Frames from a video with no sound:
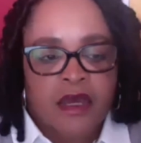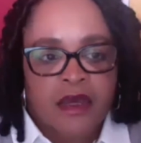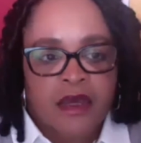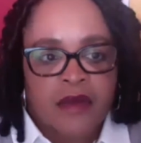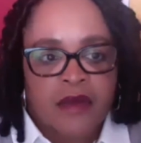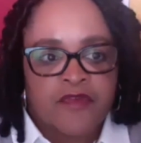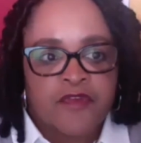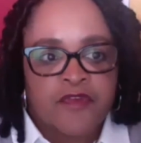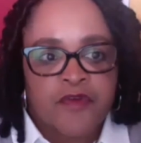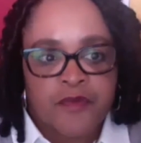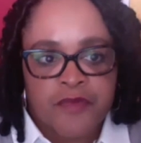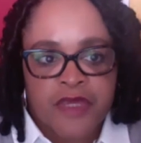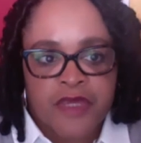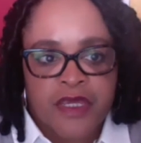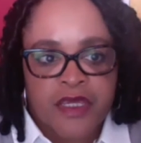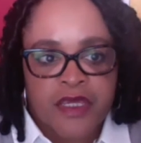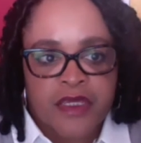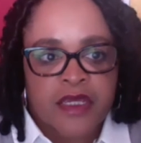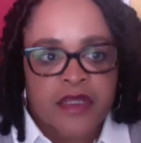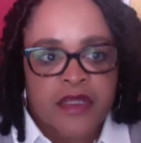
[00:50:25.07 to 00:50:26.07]
For
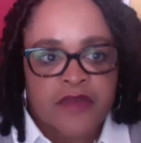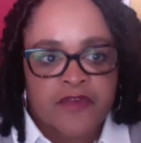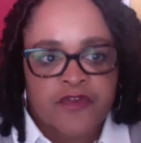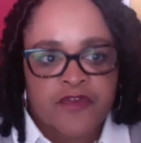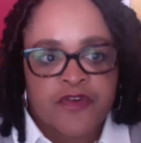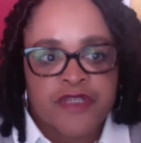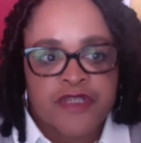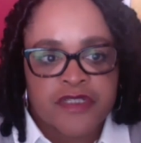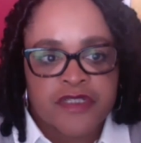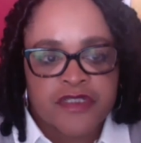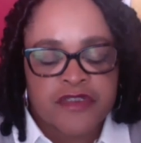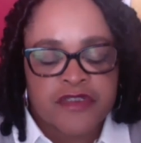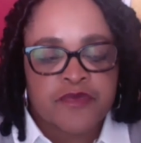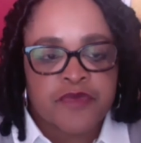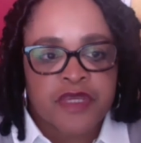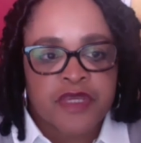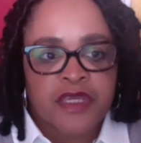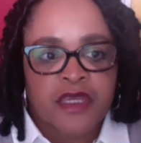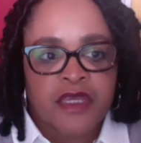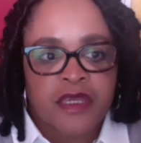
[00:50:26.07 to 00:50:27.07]
me, for this
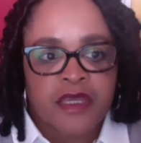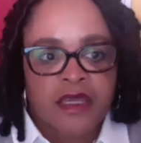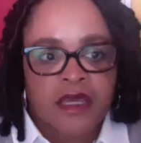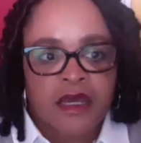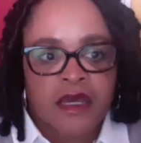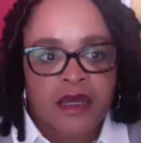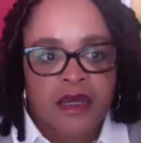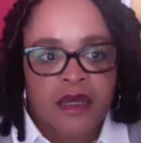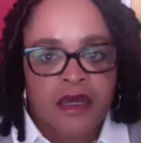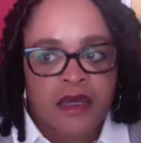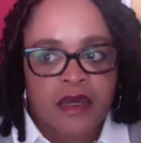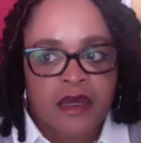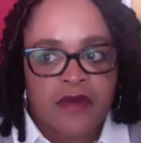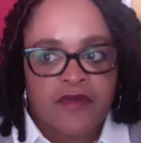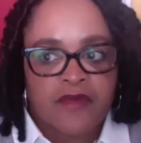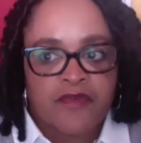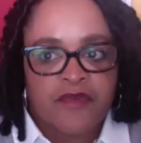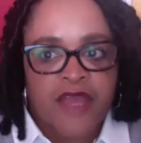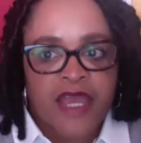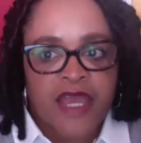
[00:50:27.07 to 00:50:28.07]
to be
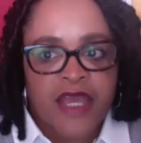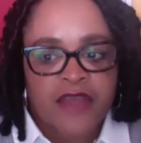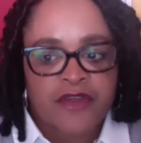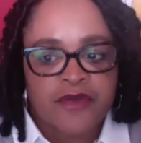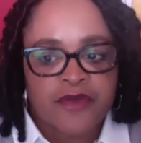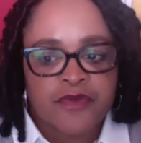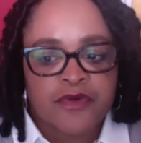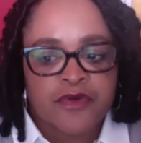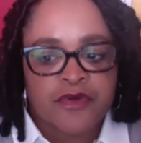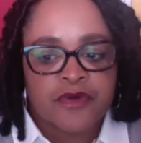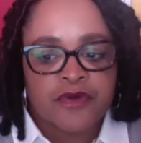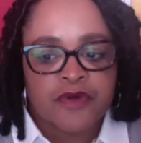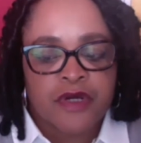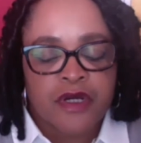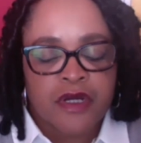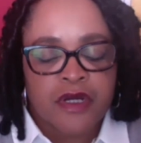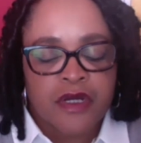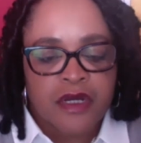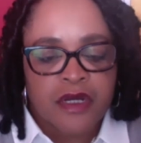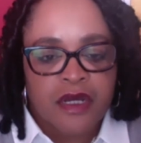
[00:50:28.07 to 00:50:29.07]
a valuable
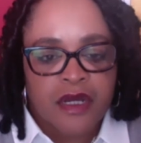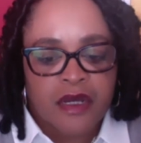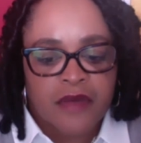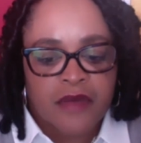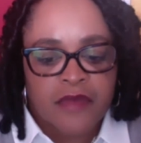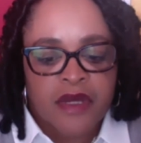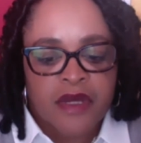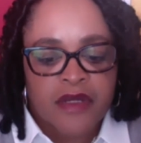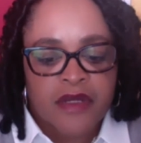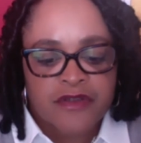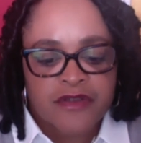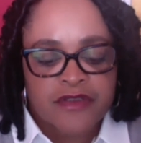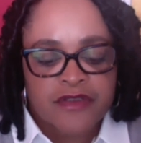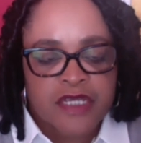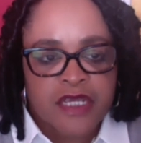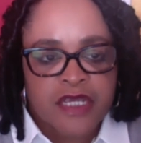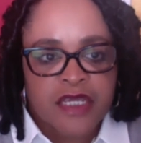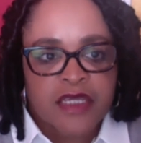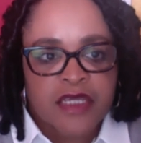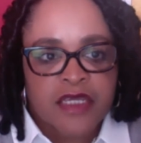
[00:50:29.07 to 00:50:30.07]

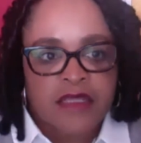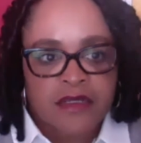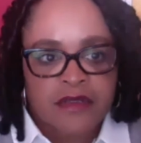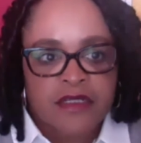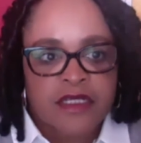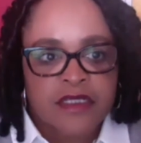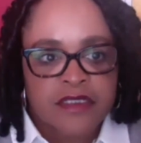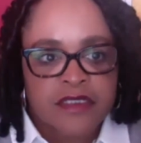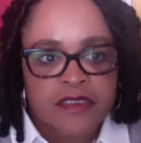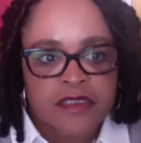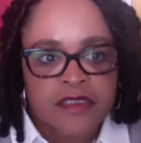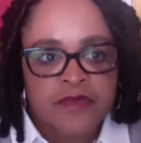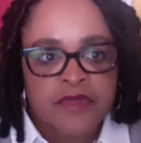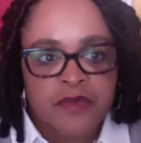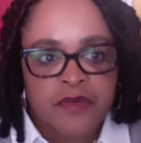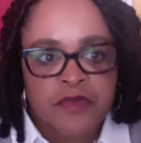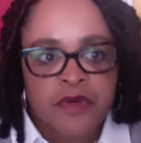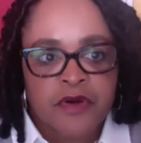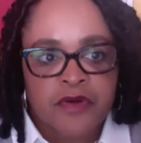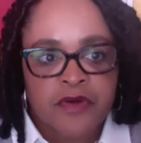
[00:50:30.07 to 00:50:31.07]
undertaking, there needs to be
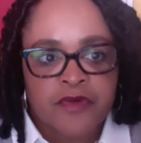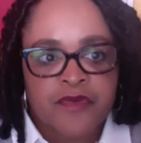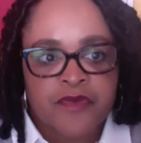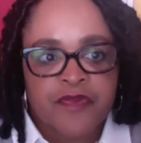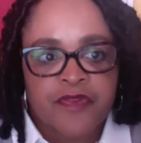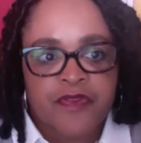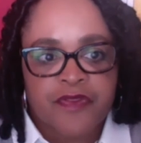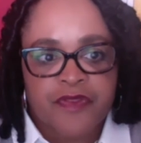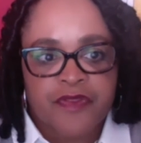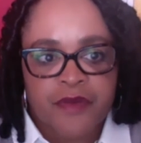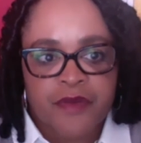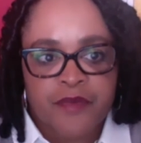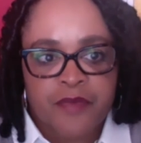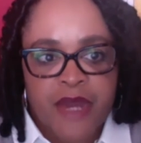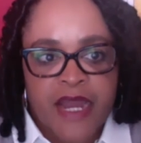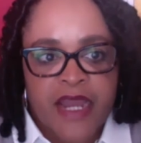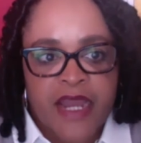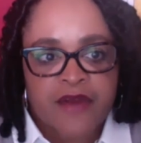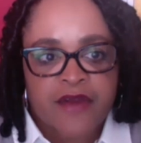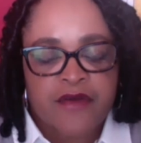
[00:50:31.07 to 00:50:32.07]
both the
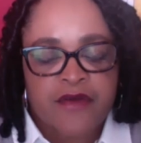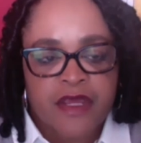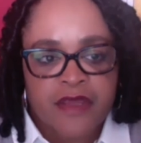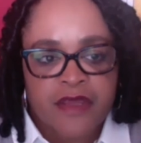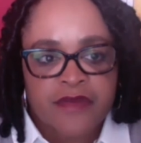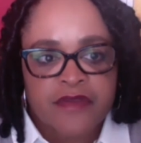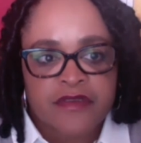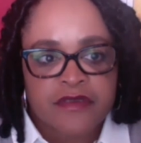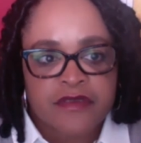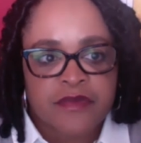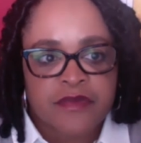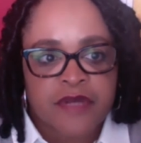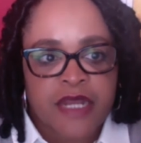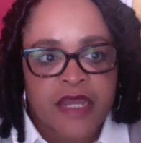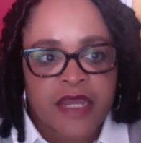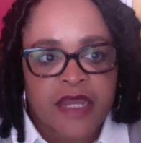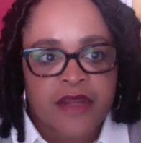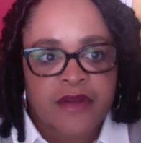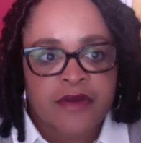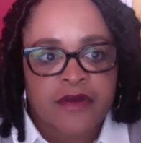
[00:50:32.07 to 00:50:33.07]
buyer and the
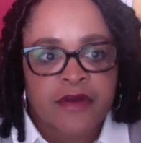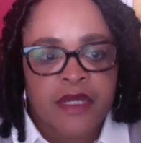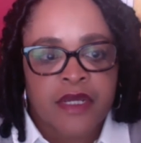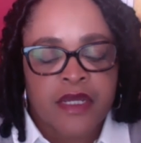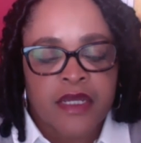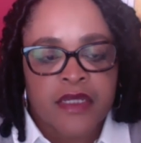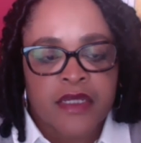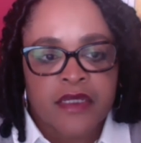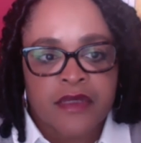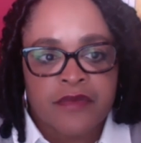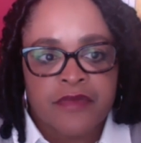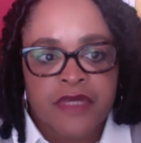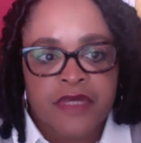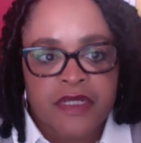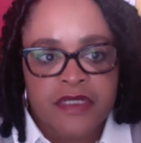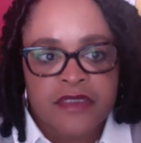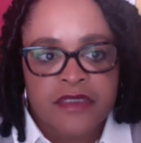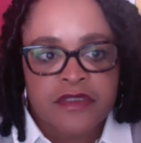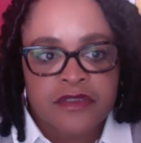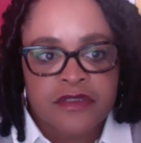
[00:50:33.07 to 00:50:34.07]
supplier
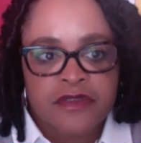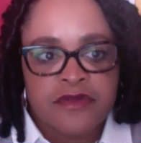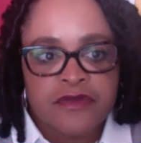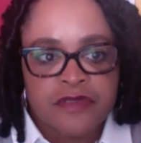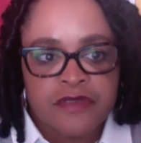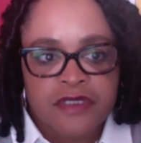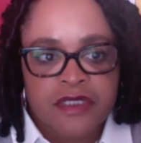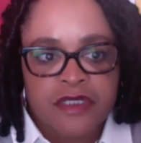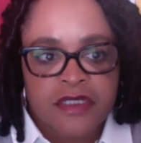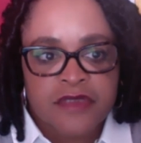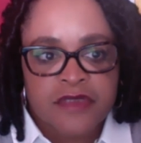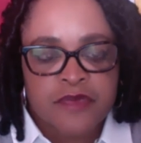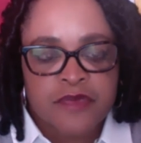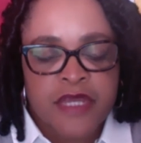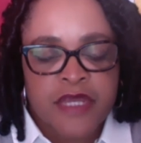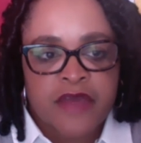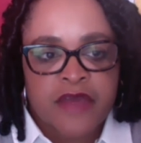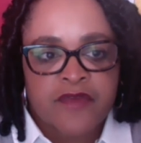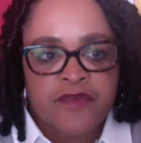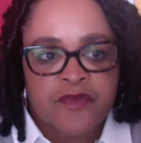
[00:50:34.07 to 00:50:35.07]
committed to using this
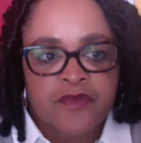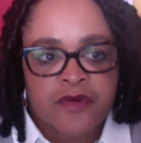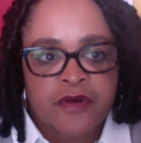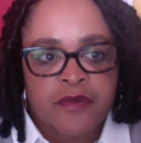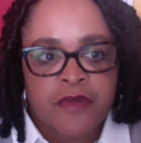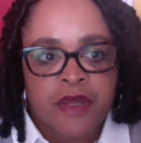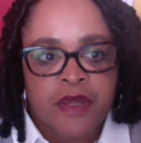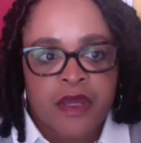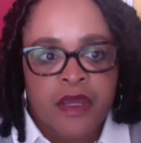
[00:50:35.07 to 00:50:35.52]
platform.